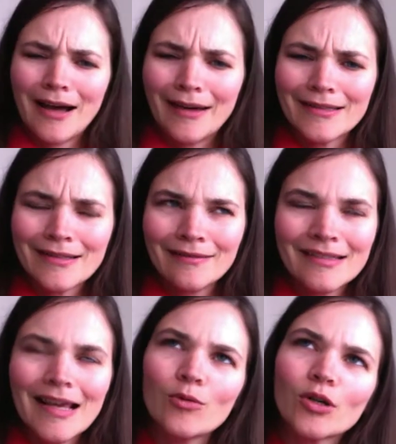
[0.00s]
Is
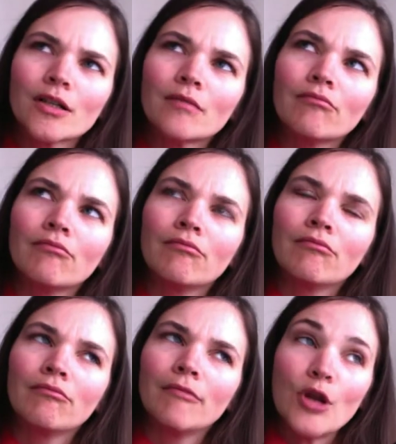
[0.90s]
that a word?
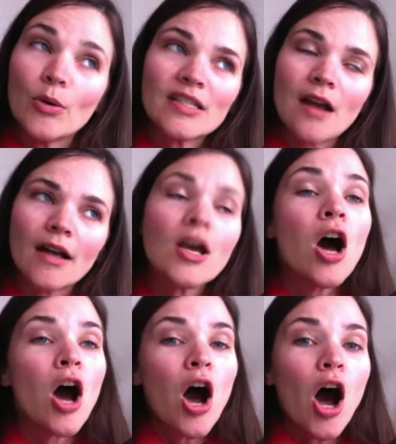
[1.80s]
No, it's not.
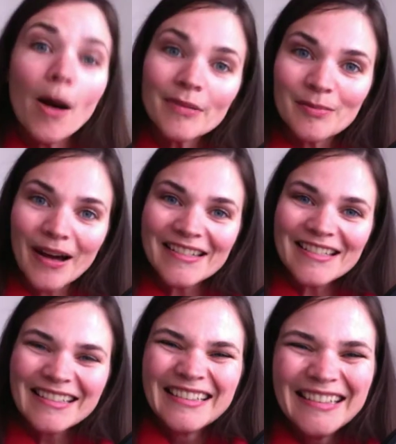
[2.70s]

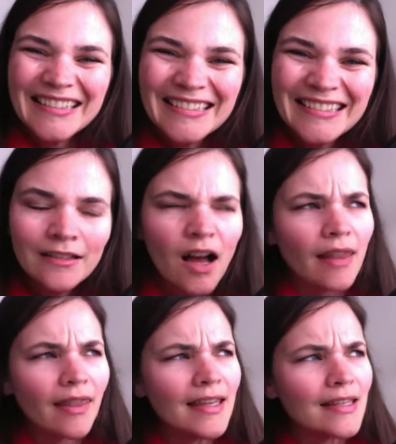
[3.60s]
Optimize. I
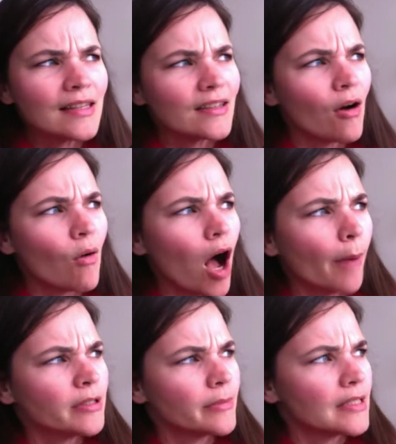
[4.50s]
like it though.
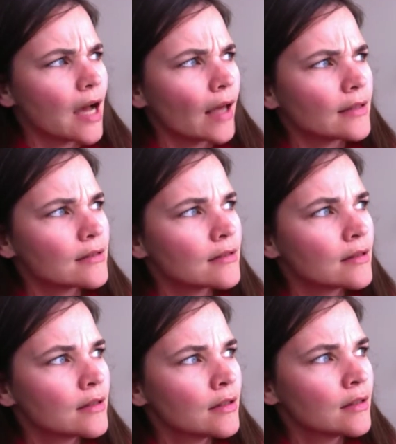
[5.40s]
Optimize.
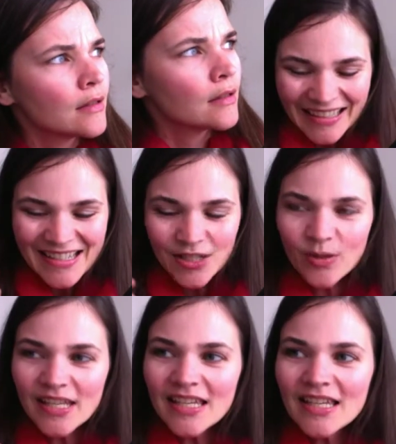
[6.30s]
So
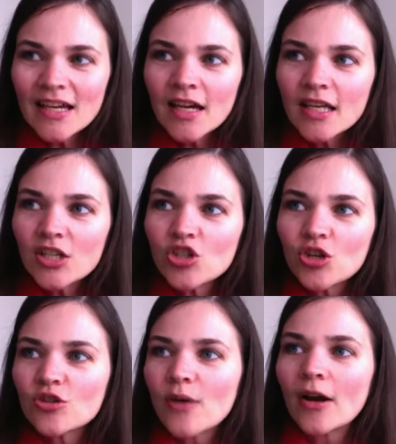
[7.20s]
he
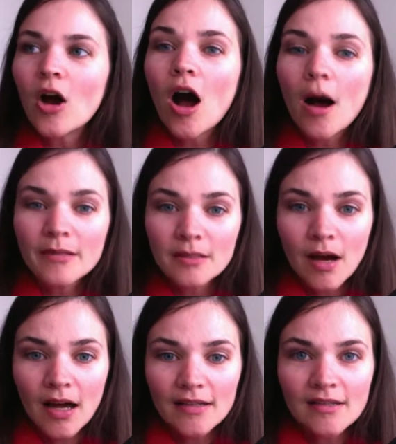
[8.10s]
shows you how to
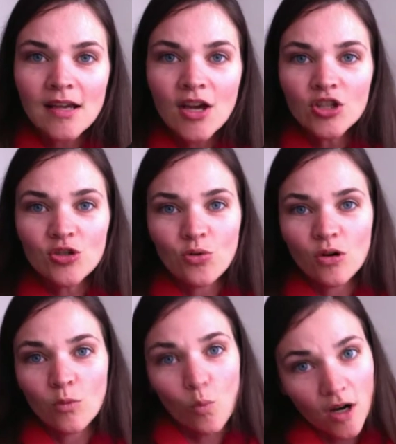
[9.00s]
optimize
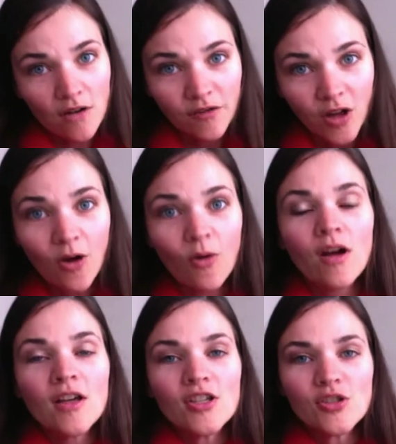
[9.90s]
your workflow.
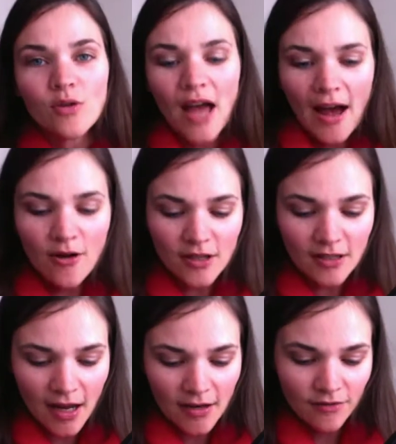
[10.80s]
So how to
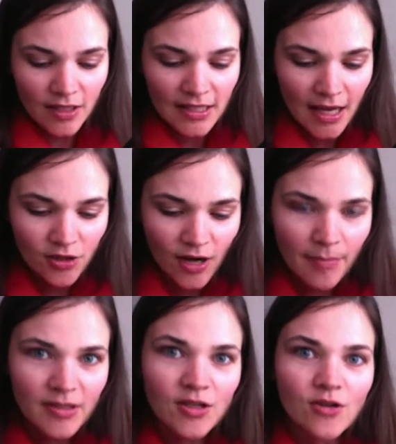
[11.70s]
kind of get your
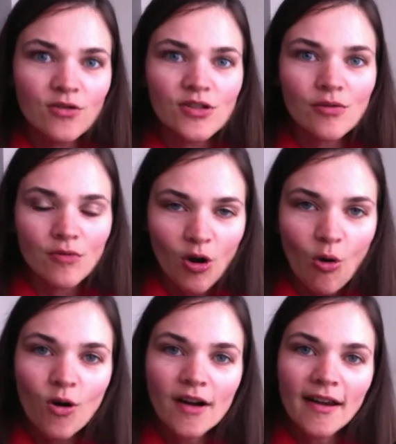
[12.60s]
episodes
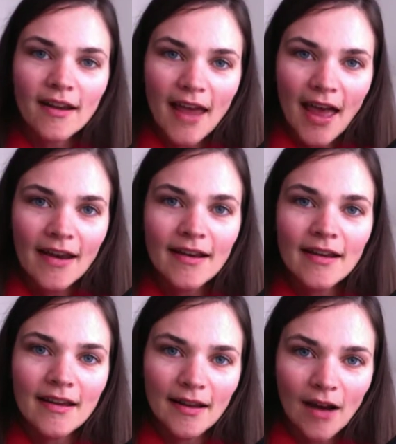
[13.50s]
recorded,
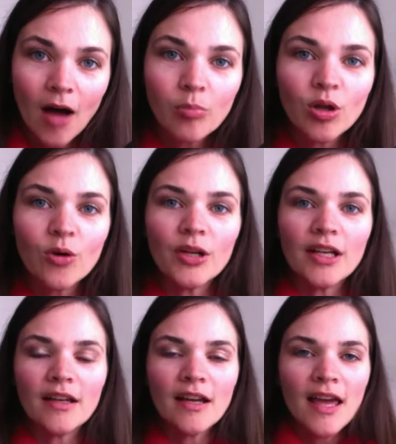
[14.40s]
edited, and
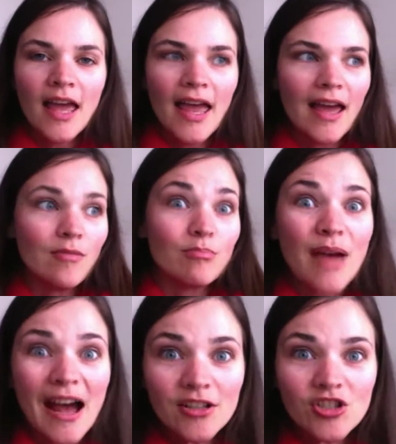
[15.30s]
uploaded, and
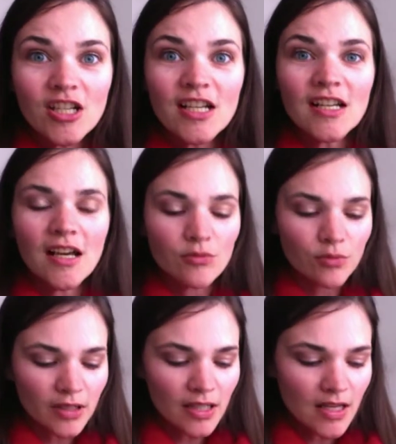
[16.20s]
batching, and
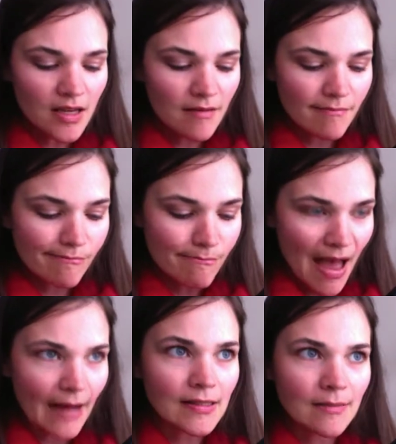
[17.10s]
really
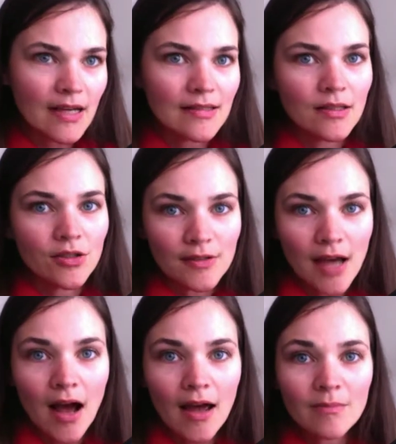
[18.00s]
maximizing your
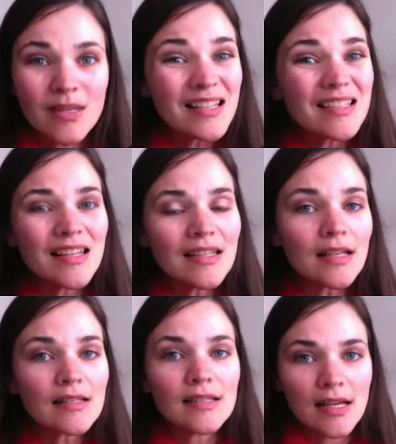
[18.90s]
time, because it
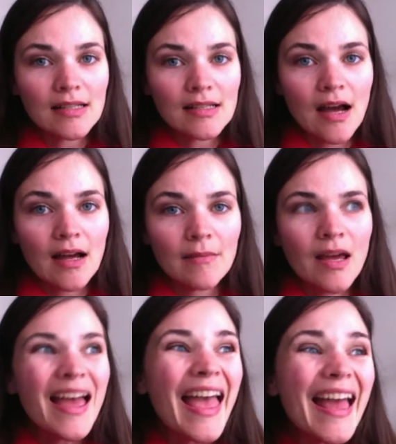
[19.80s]
does take time.
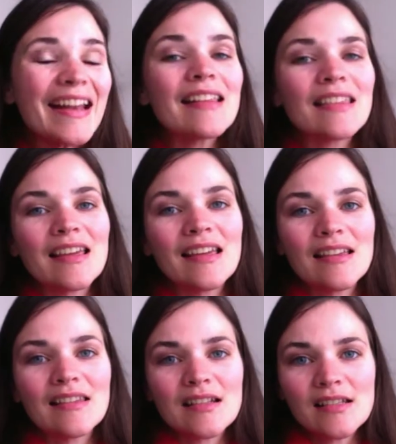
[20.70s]

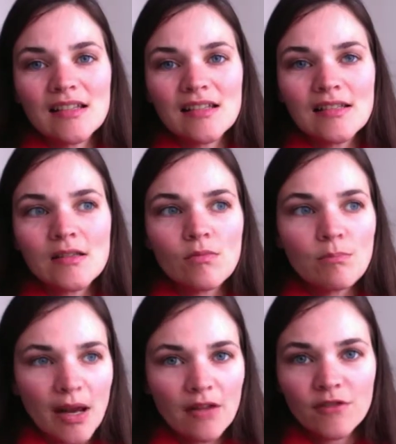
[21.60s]
Anything that is
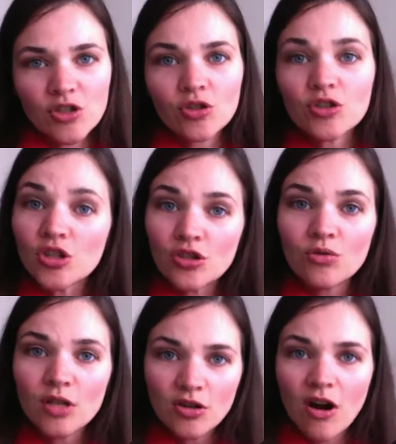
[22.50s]
beneficial to
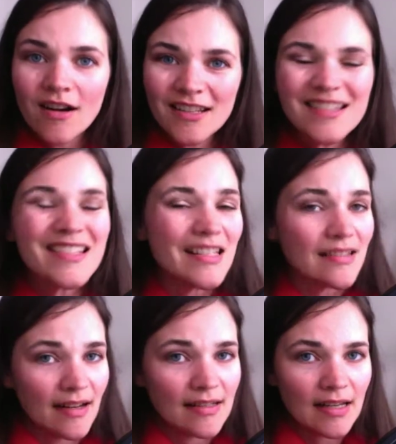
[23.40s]
you and your audience is
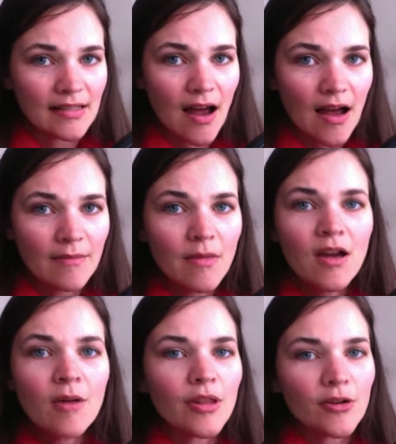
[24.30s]
going to take time,
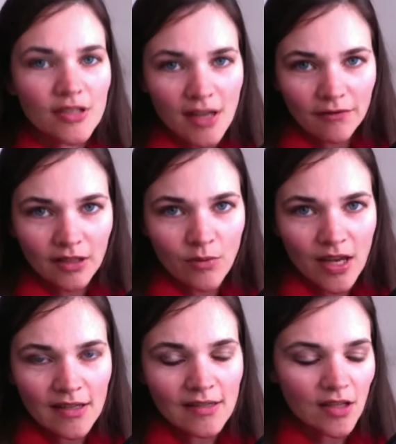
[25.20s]
but there are definitely
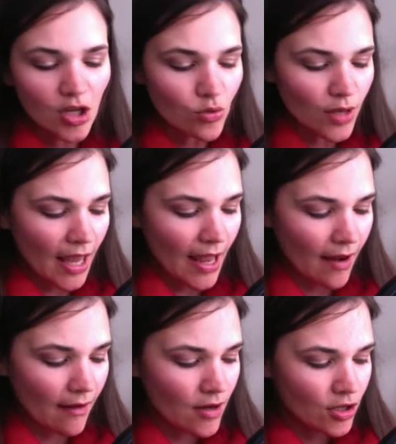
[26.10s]
ways that you
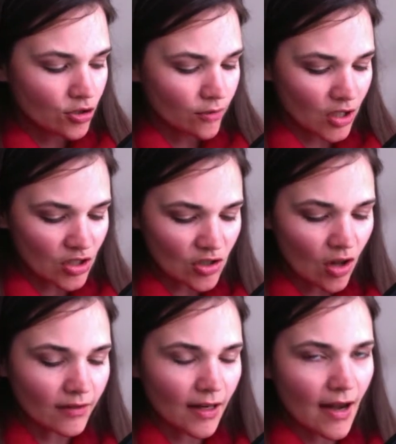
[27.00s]
can sort of
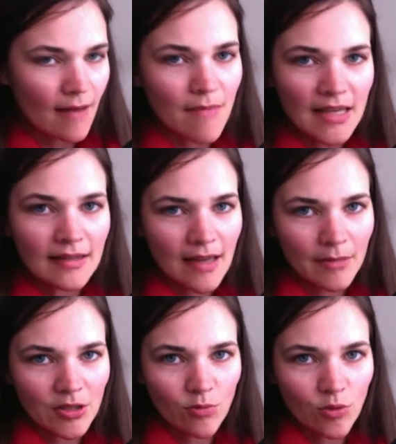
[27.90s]
consolidate and make it that
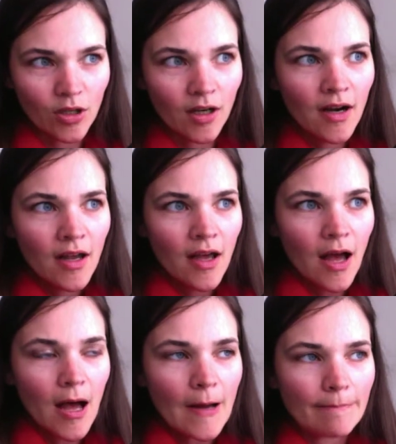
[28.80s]
much more,
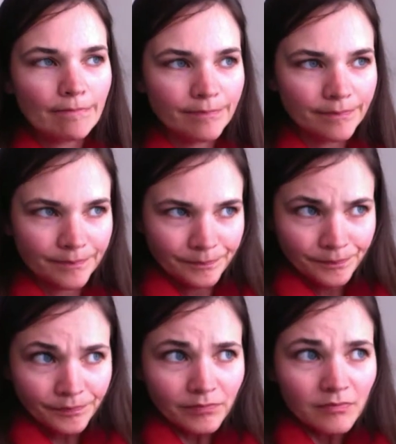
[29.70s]

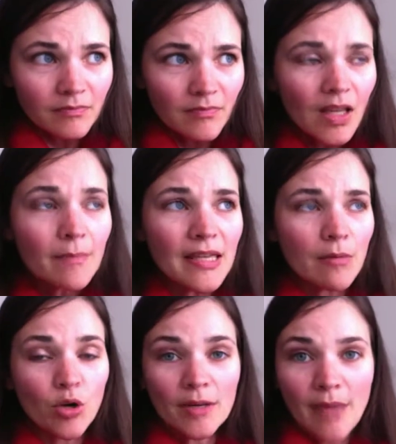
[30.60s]
make it
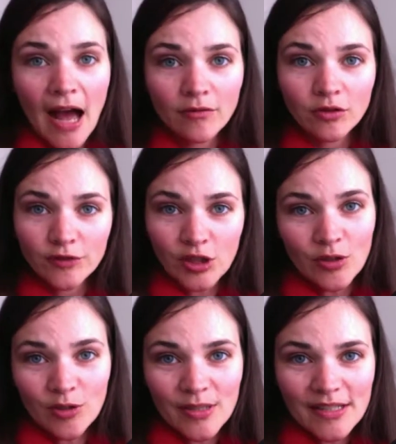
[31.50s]
more impactful for you
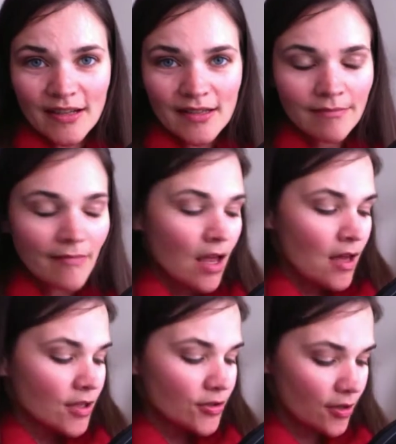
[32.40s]
and your business.
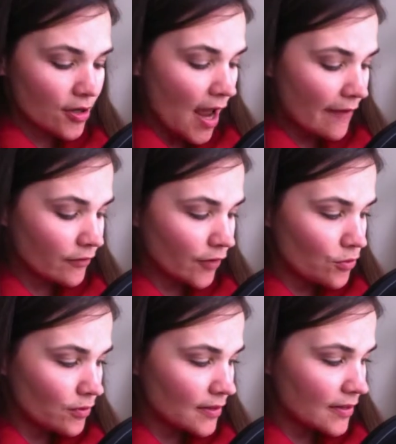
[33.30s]
So there you have it,
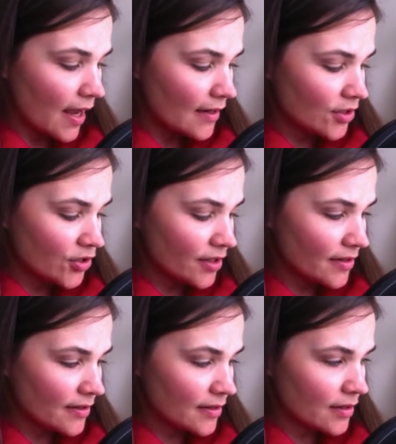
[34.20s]
folks. That is
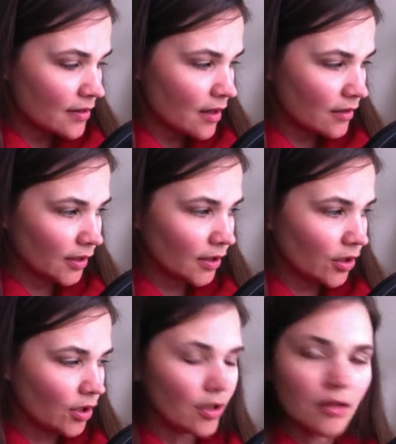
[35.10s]
just a
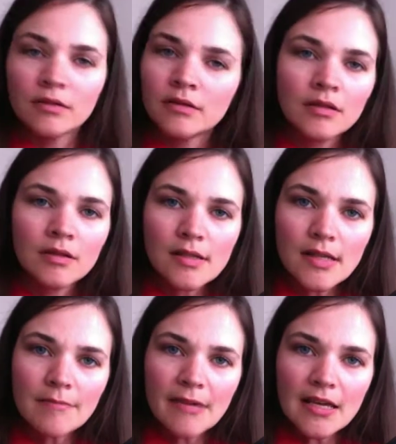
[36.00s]
little
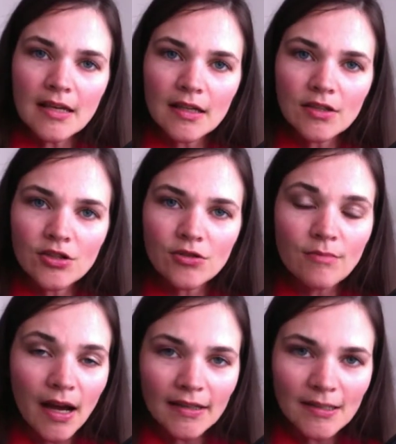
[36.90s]
sneak peek into
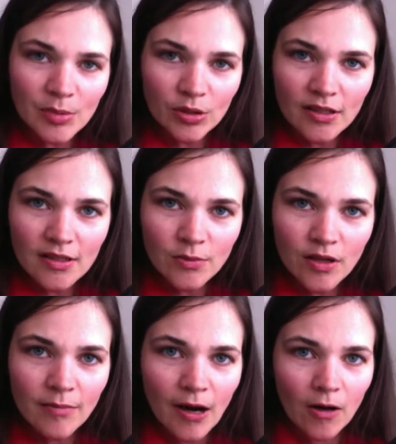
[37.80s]
my experience
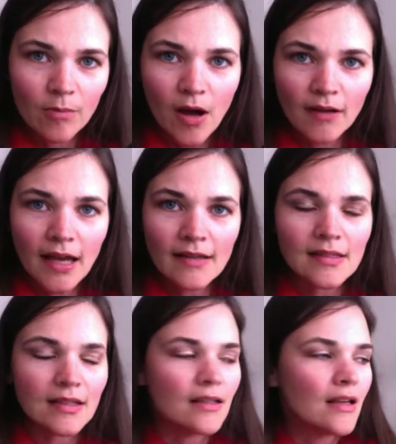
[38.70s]
with Power Up
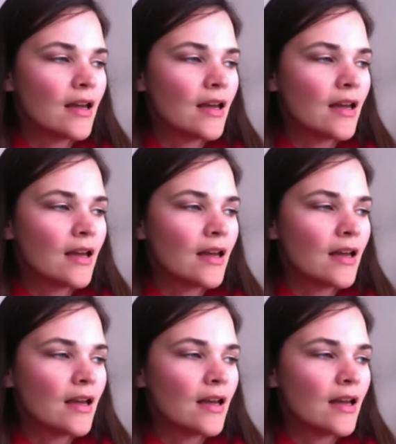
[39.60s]
Podcasting.